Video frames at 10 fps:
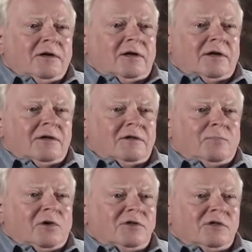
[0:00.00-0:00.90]
Uh, at the
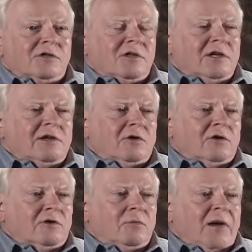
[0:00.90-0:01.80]
Princess Theater
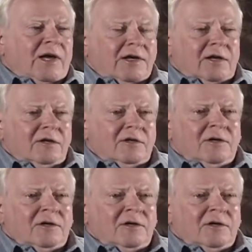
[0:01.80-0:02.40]
in Urbana,